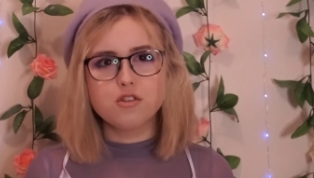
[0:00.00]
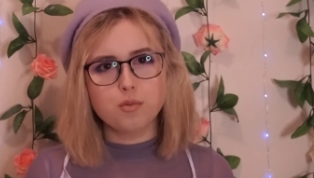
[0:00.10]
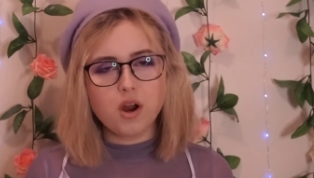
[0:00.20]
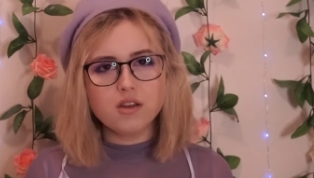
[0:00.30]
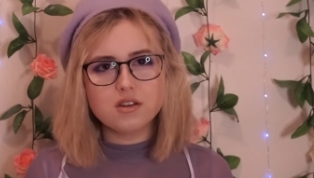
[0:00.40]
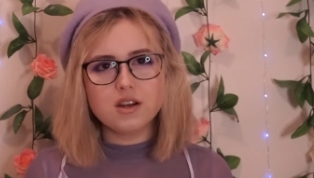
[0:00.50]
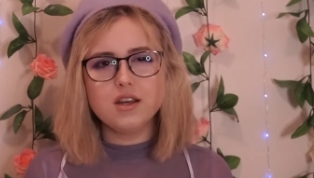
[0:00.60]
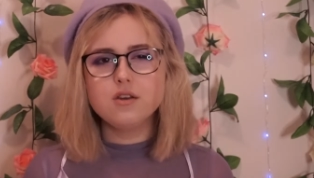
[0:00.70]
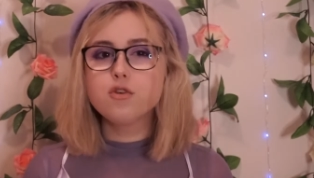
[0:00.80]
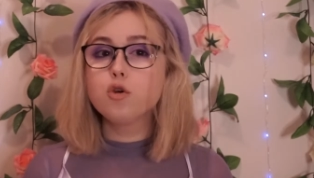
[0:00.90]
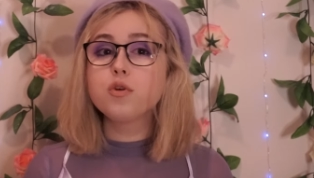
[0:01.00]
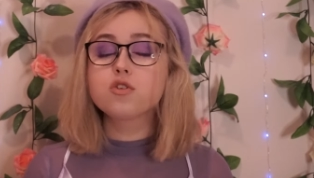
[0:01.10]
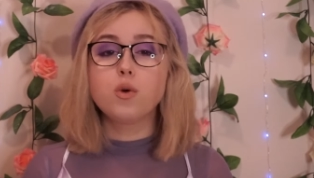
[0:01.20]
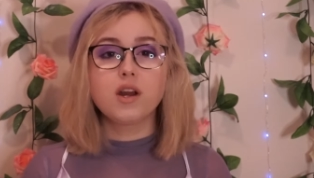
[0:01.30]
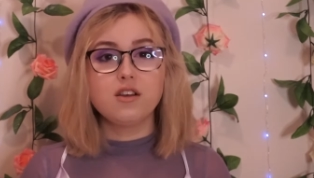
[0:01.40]
surprisingly, rumours
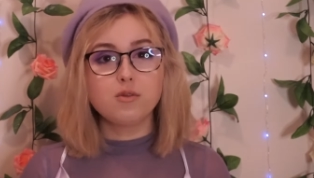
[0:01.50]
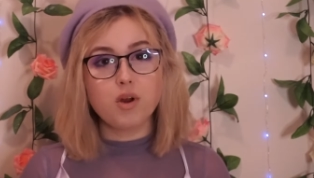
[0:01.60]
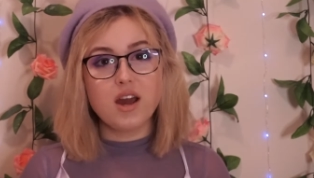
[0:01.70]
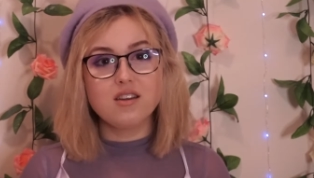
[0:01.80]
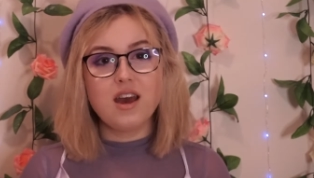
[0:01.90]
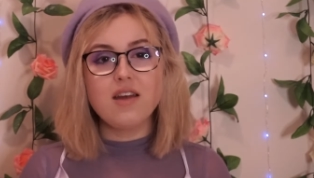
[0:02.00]
quickly spread